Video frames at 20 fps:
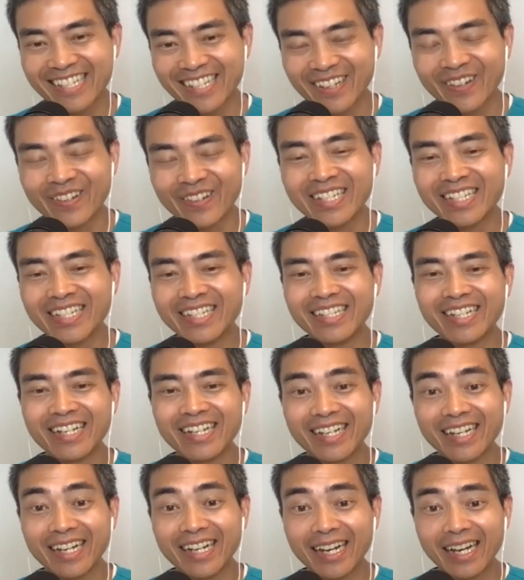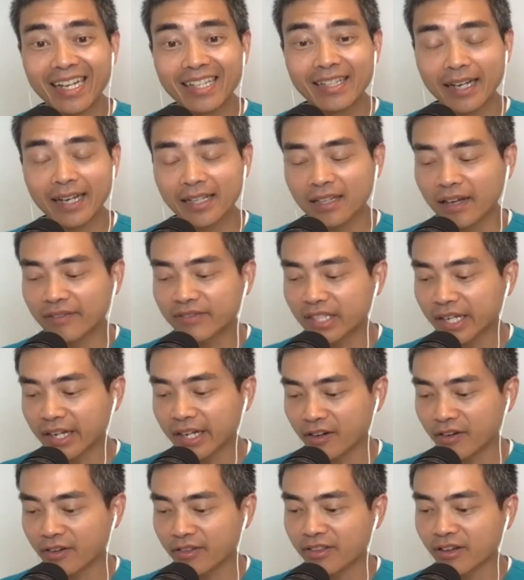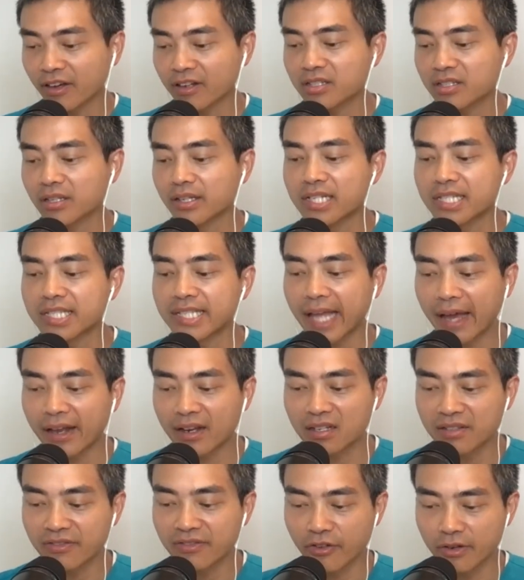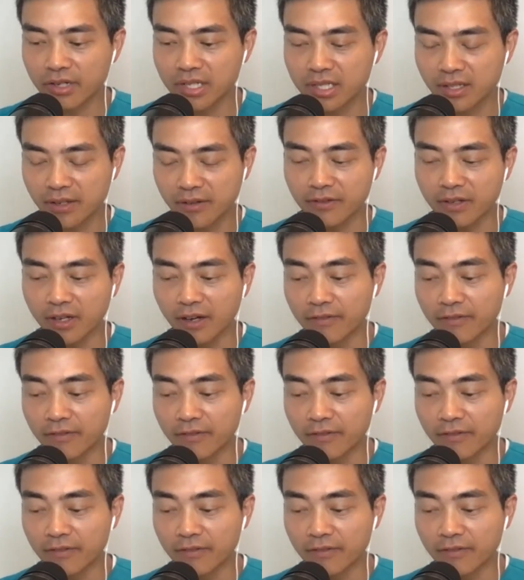So. I'd, I'd love to hear your thoughts on the status first of,